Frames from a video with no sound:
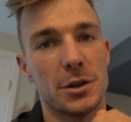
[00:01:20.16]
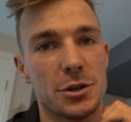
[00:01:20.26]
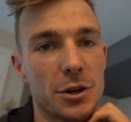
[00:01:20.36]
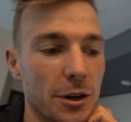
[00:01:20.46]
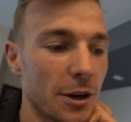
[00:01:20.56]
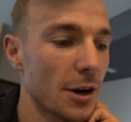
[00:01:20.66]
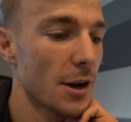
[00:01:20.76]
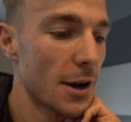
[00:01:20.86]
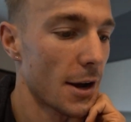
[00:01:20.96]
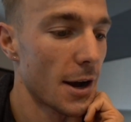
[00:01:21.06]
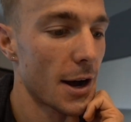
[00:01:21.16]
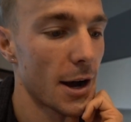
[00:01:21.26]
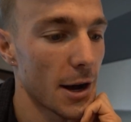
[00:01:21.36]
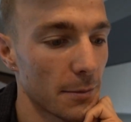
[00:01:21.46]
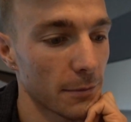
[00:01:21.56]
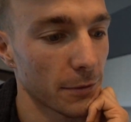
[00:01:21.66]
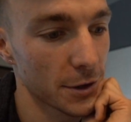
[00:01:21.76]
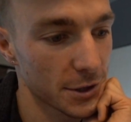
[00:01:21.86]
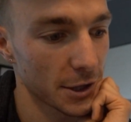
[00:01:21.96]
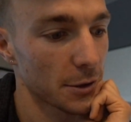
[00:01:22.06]
of sugar um,
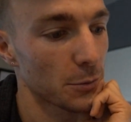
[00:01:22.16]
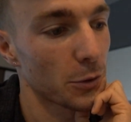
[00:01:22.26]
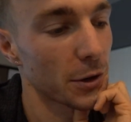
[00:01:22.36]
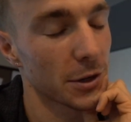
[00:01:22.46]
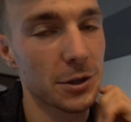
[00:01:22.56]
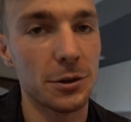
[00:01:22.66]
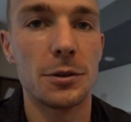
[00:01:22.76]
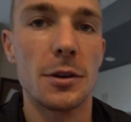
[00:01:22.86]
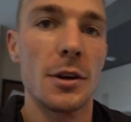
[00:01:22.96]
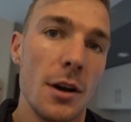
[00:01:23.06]
first thing in the morning, so